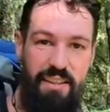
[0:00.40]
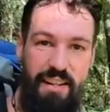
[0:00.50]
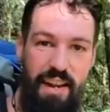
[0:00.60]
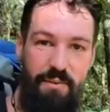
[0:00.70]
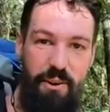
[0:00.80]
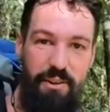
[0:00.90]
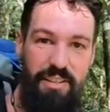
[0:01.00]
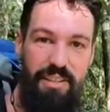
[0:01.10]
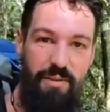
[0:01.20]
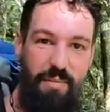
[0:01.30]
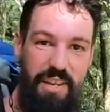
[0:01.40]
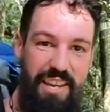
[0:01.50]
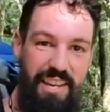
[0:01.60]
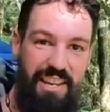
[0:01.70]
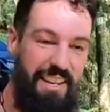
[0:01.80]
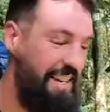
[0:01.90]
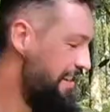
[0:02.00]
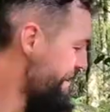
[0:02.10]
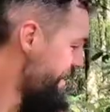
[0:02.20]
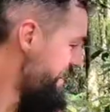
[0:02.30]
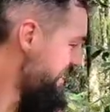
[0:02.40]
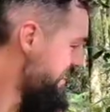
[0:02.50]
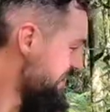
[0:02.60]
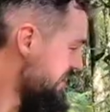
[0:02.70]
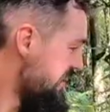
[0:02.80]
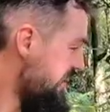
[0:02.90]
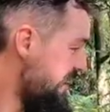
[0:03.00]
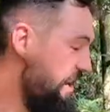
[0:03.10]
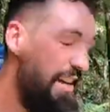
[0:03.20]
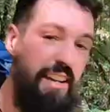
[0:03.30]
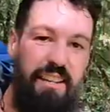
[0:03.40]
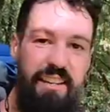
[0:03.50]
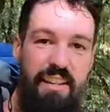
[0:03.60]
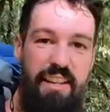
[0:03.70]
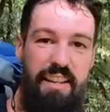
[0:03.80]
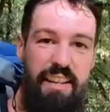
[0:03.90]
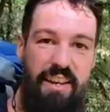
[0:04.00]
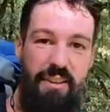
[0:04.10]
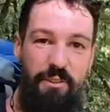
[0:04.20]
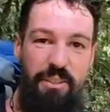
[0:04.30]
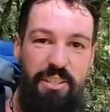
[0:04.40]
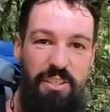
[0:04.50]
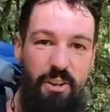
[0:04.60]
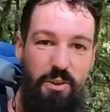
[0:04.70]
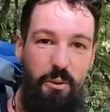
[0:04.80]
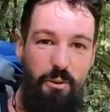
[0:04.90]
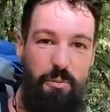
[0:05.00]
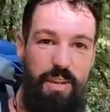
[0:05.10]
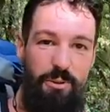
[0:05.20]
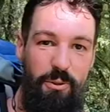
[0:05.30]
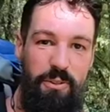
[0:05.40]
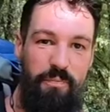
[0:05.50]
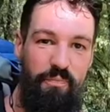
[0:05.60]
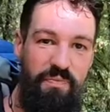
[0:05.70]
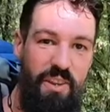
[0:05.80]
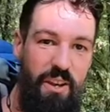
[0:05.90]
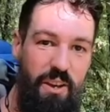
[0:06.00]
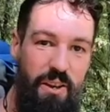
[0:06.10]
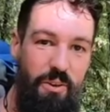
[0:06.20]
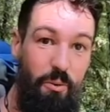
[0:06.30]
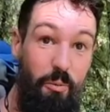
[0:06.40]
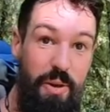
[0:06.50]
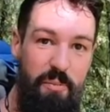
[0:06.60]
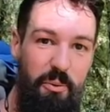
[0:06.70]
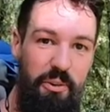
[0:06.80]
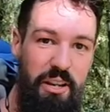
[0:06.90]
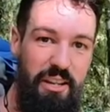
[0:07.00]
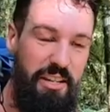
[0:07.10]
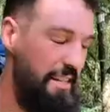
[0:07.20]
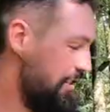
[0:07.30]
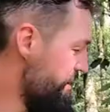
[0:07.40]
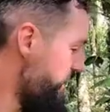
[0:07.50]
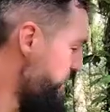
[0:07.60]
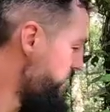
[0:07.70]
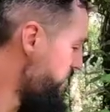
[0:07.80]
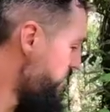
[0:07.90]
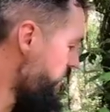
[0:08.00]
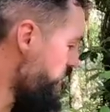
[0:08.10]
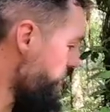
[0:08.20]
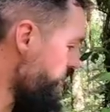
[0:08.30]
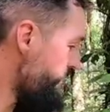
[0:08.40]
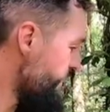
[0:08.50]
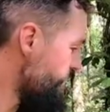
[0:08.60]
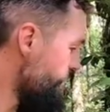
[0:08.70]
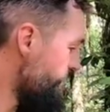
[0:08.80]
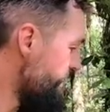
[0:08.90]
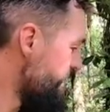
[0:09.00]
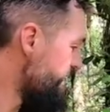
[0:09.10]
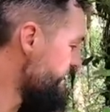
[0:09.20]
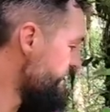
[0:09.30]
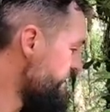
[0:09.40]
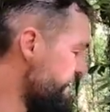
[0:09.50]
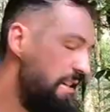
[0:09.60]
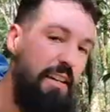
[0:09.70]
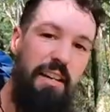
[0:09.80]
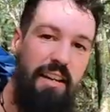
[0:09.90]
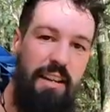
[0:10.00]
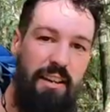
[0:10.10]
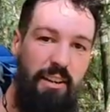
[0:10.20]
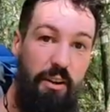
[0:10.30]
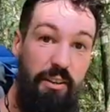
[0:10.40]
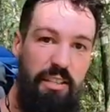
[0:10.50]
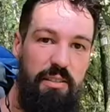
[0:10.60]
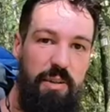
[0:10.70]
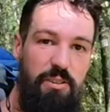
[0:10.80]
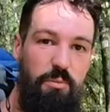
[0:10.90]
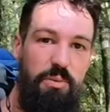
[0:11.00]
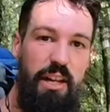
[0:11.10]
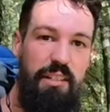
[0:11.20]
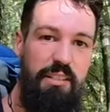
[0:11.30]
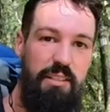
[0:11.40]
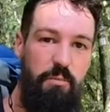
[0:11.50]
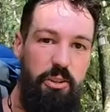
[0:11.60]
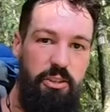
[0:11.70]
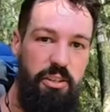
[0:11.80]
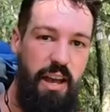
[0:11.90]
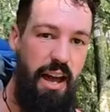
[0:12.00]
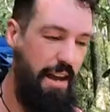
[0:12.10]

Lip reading: G'day folks, me here. This guy here wanted to show you horopito, or pepperwood. So horopito is a really special plant in the bush.